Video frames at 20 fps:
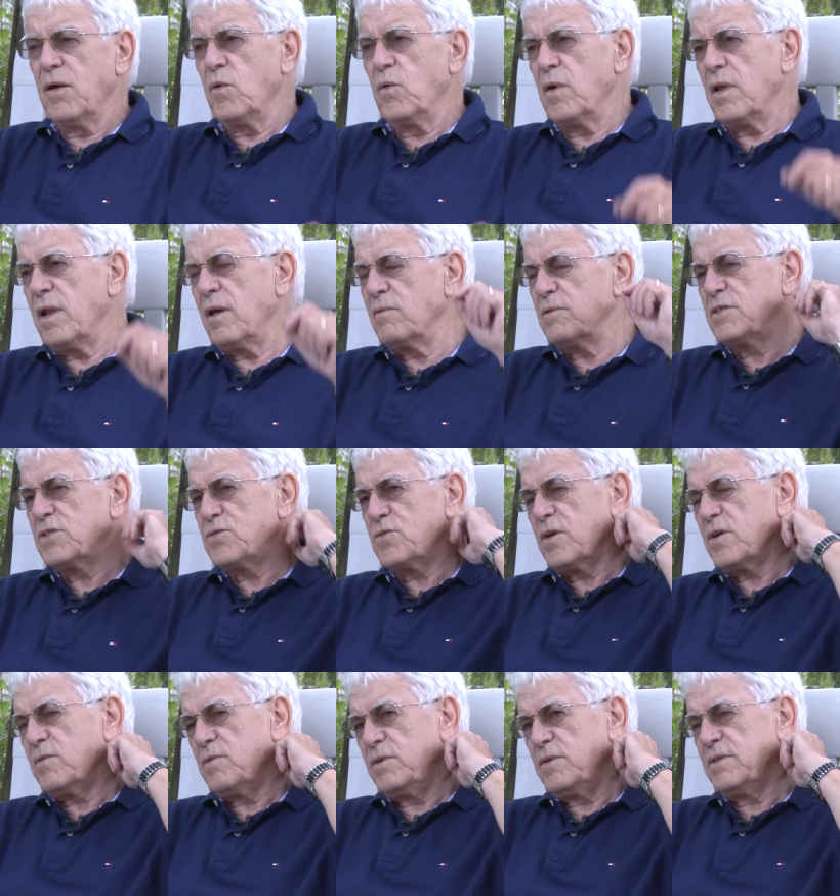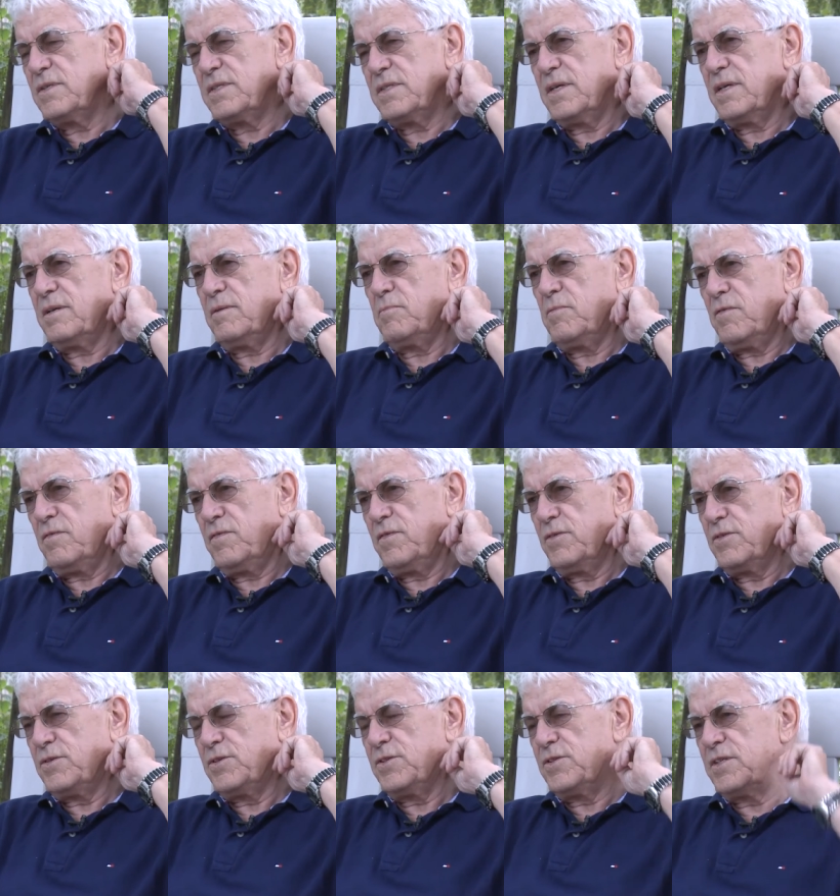well i was struck when you said about
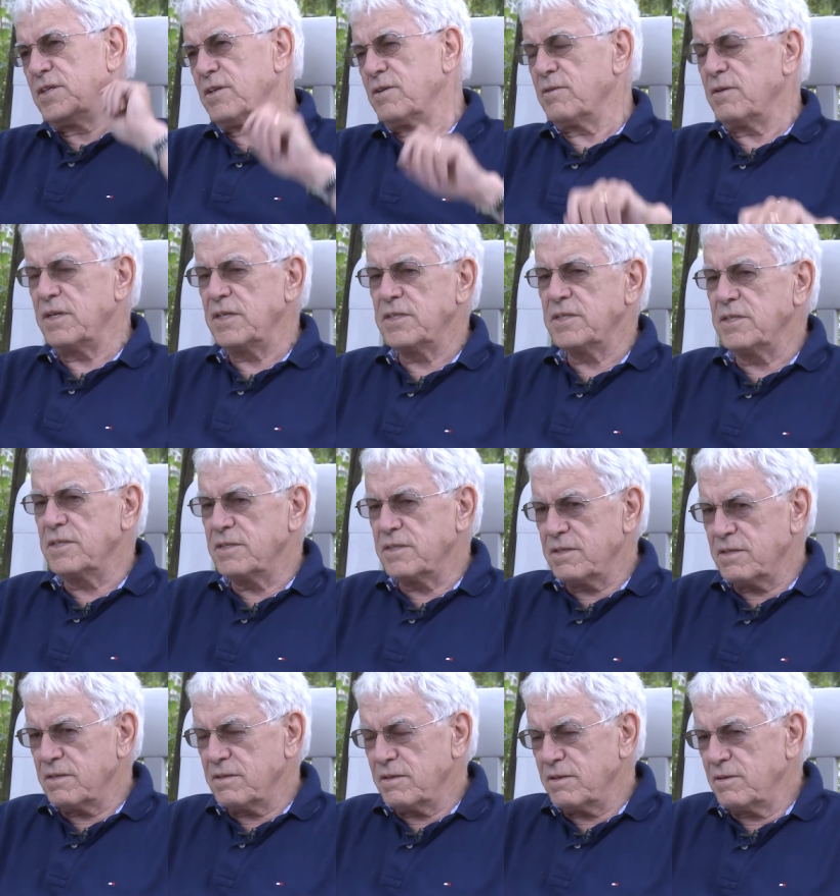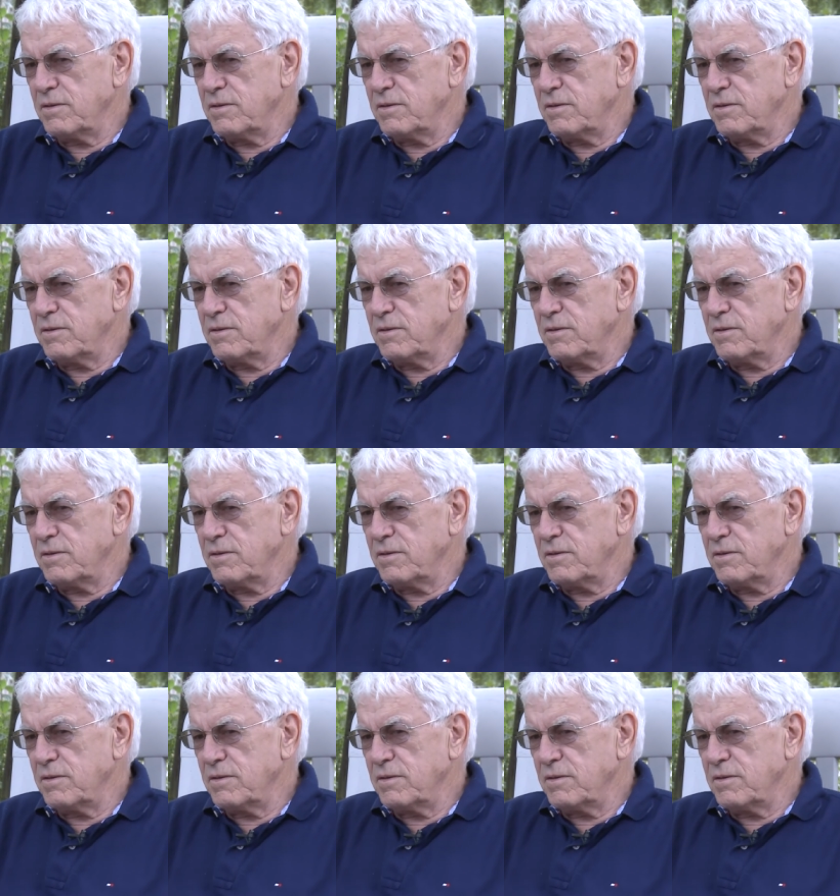future generations